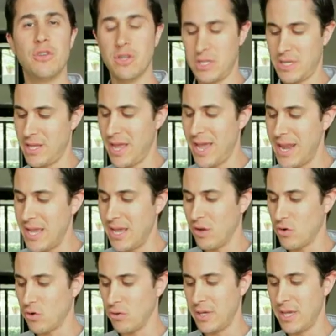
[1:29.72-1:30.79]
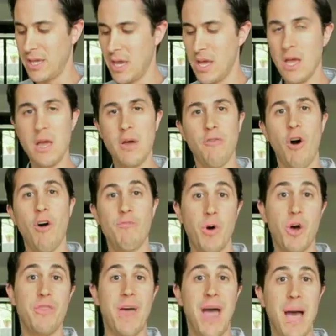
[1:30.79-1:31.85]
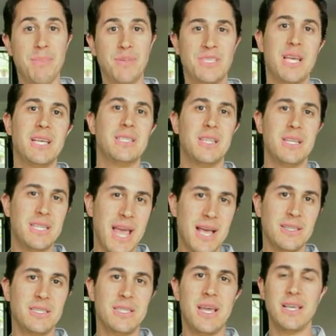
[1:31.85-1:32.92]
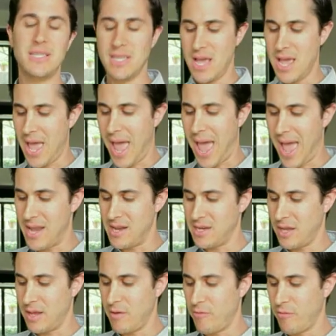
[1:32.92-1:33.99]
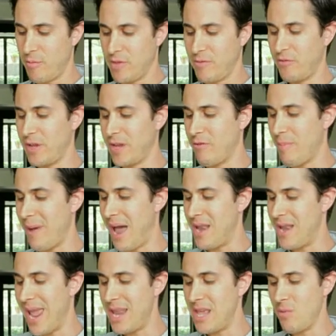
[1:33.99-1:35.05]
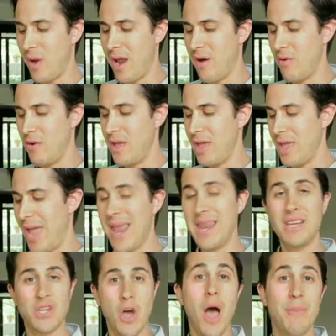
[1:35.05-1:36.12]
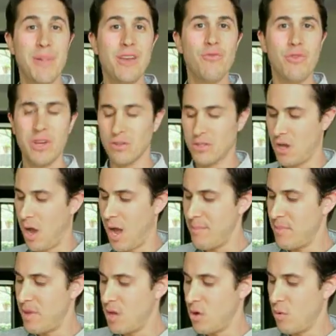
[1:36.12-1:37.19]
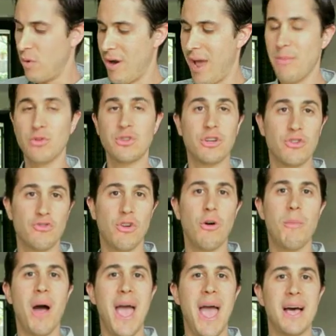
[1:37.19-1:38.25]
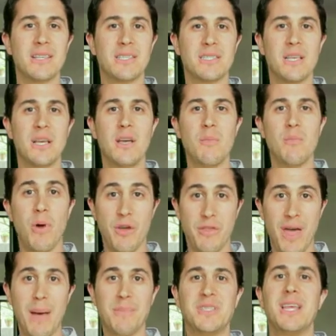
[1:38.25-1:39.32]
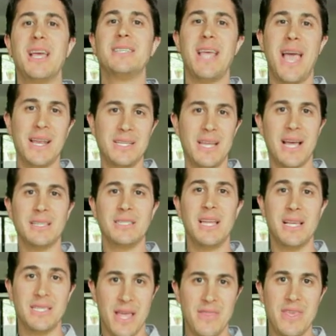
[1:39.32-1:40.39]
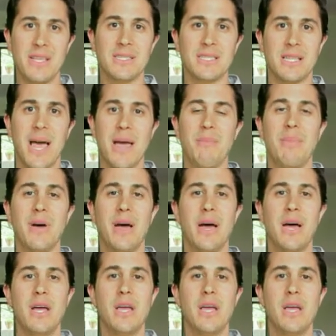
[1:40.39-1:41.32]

the heating and cooling of both the upstairs and the downstairs, and from the flick of a button, anywhere, anytime, in real time, we're able to control my house, both upstairs and downstairs, and the in-slab